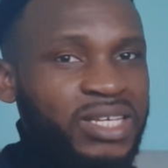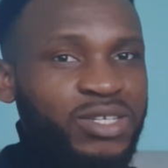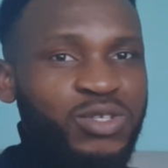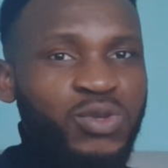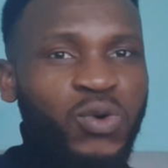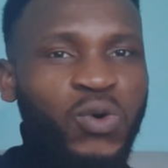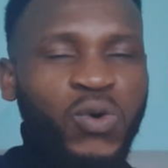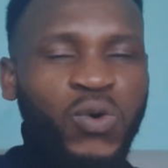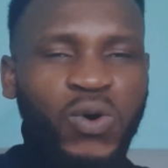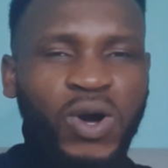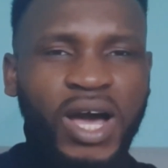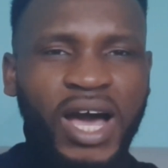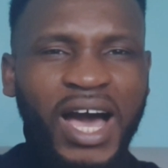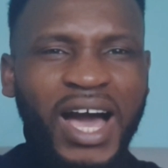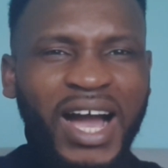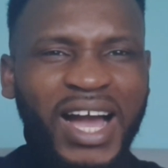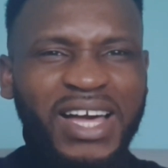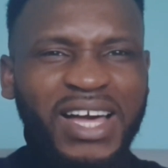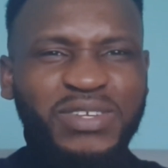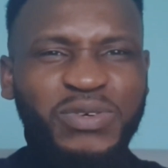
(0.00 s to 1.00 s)
So
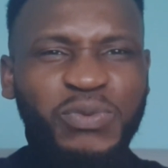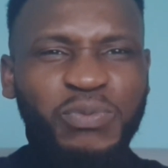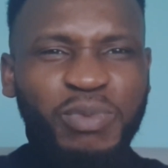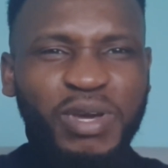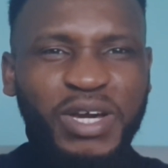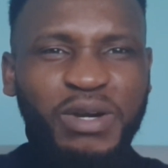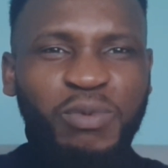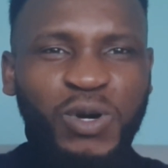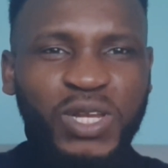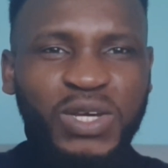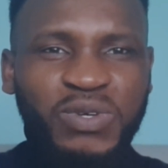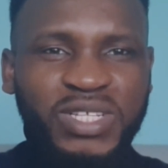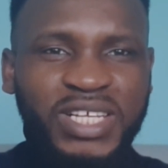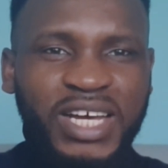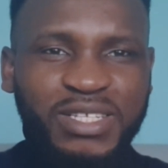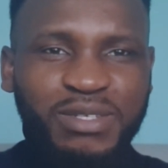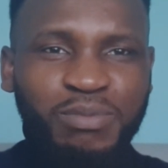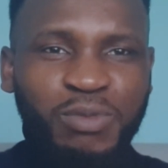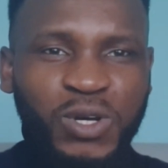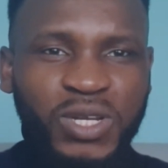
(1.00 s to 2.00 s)
how can you make money
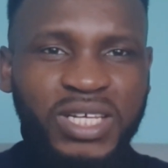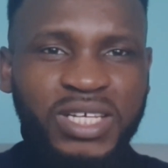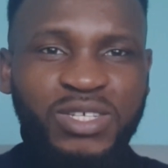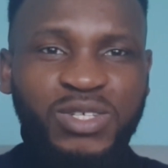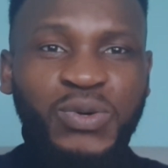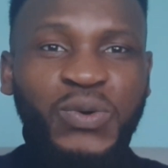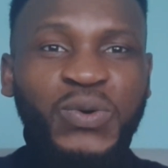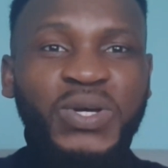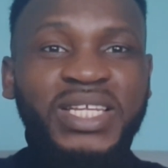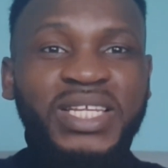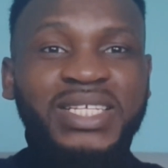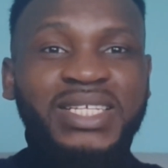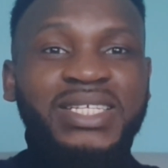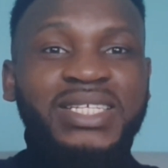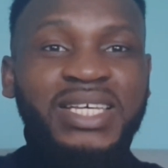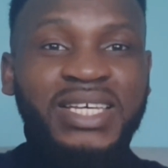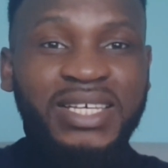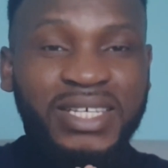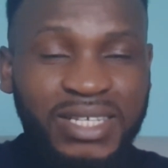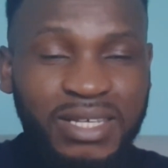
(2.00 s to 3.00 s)
without money? So this
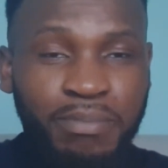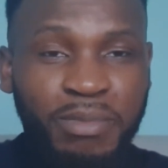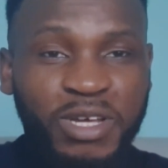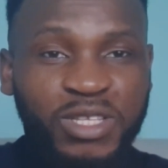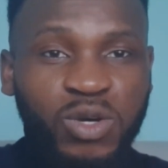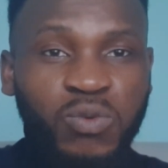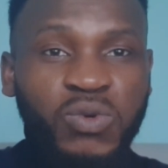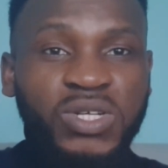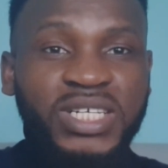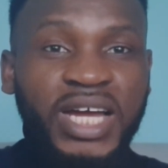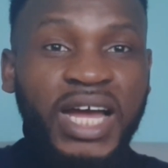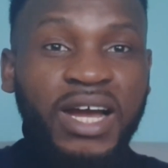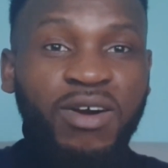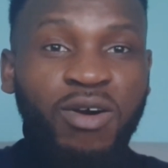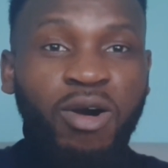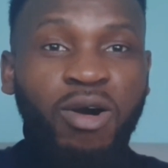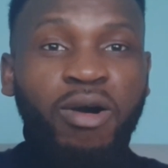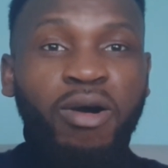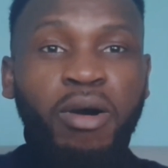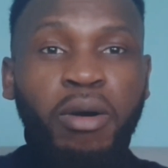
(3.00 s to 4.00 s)
is a method which I
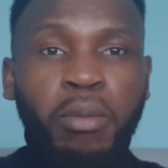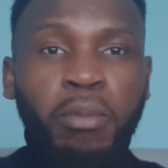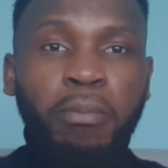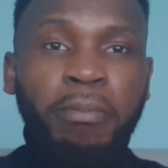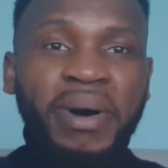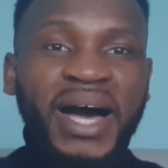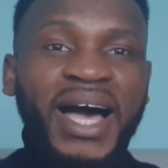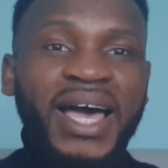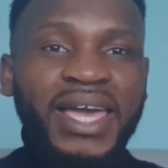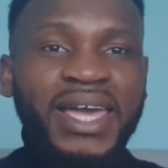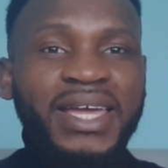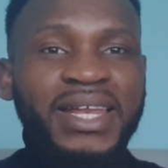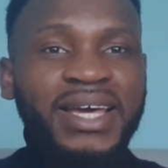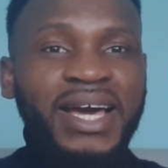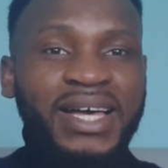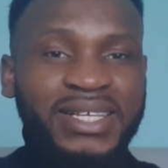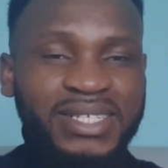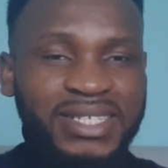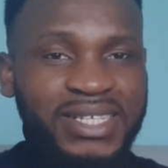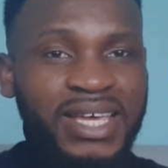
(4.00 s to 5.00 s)
call buying
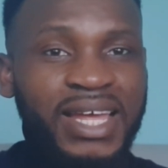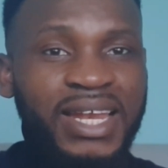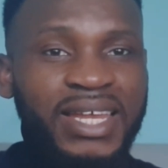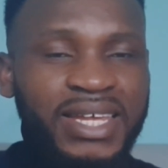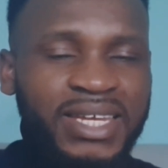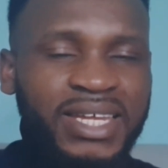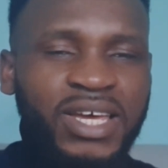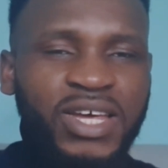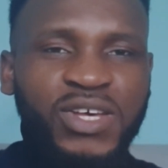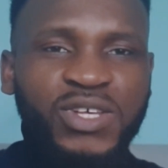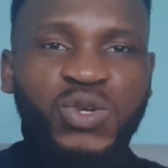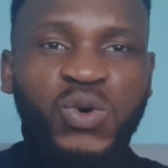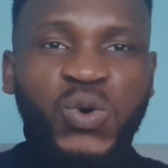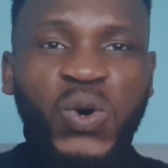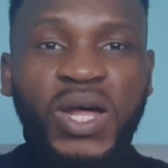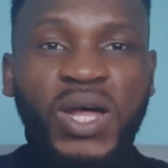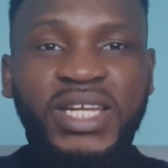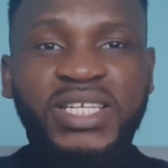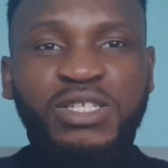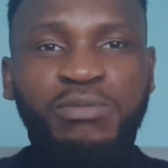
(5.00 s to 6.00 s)
and selling. So
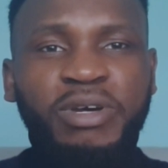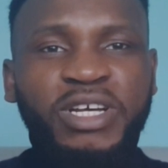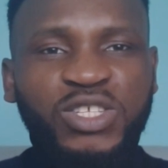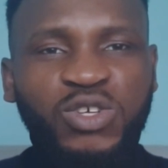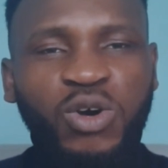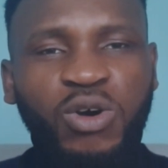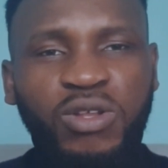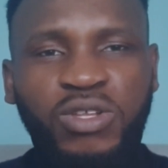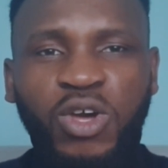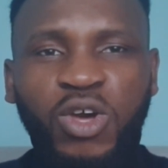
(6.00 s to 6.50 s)
on this method,